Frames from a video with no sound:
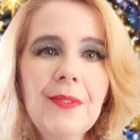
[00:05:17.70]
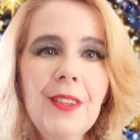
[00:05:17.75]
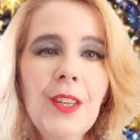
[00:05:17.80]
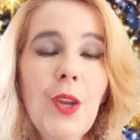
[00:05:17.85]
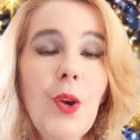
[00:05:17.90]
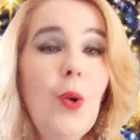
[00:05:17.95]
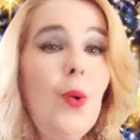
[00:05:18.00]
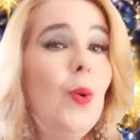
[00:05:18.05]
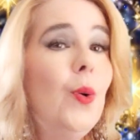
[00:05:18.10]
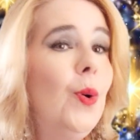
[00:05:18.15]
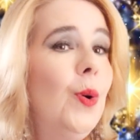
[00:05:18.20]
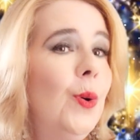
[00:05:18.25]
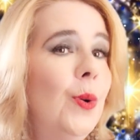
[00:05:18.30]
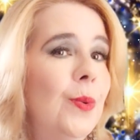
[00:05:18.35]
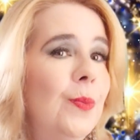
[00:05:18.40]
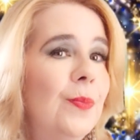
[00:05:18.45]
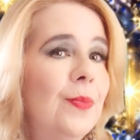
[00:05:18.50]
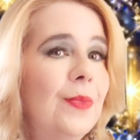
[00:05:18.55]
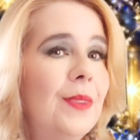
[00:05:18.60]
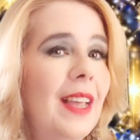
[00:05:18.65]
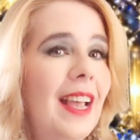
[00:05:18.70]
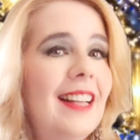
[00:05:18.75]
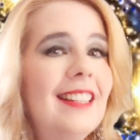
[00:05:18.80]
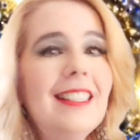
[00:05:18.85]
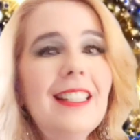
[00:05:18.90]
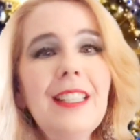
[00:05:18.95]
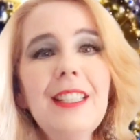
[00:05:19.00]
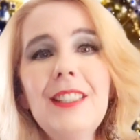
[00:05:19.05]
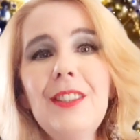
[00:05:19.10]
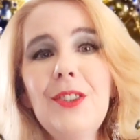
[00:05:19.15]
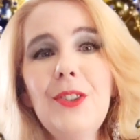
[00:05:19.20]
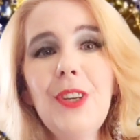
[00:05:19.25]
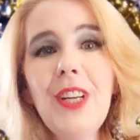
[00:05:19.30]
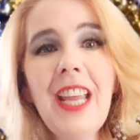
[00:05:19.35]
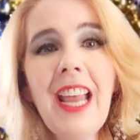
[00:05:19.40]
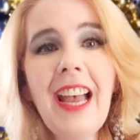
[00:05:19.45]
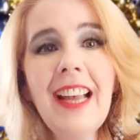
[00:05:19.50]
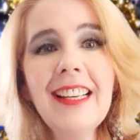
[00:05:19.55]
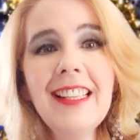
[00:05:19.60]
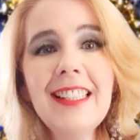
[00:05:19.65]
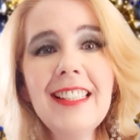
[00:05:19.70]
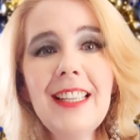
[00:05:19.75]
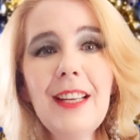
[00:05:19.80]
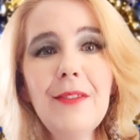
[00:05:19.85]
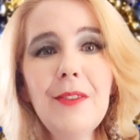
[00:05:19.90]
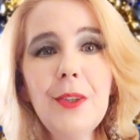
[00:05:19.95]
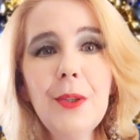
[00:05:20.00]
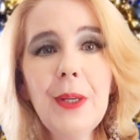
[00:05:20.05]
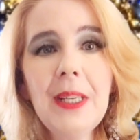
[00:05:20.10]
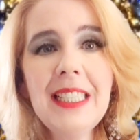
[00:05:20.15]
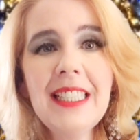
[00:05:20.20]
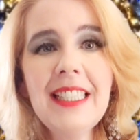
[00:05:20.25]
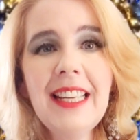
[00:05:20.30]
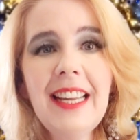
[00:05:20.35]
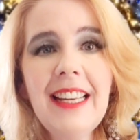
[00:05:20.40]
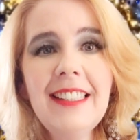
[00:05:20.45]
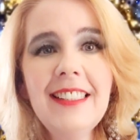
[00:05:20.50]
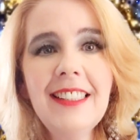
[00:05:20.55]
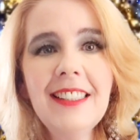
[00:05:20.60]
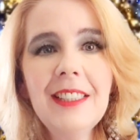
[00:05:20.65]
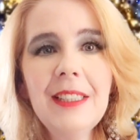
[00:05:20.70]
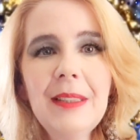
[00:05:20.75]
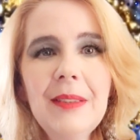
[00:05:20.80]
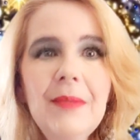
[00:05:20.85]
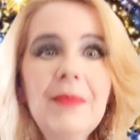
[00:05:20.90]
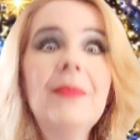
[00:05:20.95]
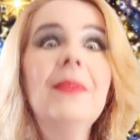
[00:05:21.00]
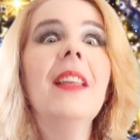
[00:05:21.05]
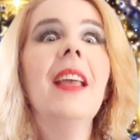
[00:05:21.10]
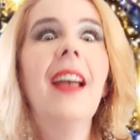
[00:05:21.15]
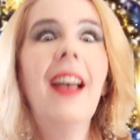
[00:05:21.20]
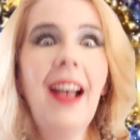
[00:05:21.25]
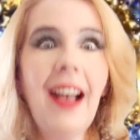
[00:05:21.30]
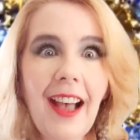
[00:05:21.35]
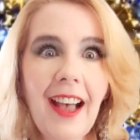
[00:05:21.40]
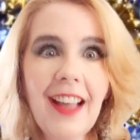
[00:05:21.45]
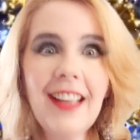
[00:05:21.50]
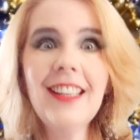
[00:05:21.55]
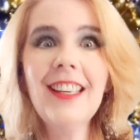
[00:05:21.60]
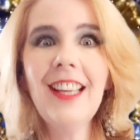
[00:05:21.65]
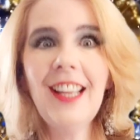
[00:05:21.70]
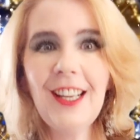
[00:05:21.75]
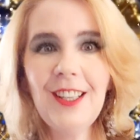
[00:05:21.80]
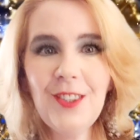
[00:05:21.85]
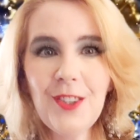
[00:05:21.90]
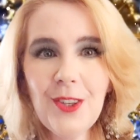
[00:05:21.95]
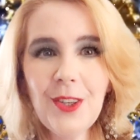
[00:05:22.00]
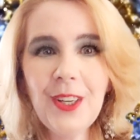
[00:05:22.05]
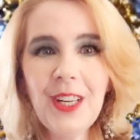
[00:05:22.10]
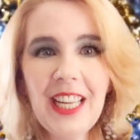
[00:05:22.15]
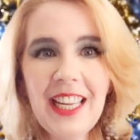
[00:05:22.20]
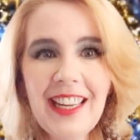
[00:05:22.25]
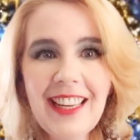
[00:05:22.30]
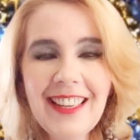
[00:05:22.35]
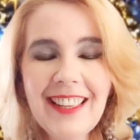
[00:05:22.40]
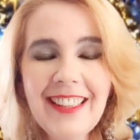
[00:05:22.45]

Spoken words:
Or, as the tree huggers have always said, hug a tree.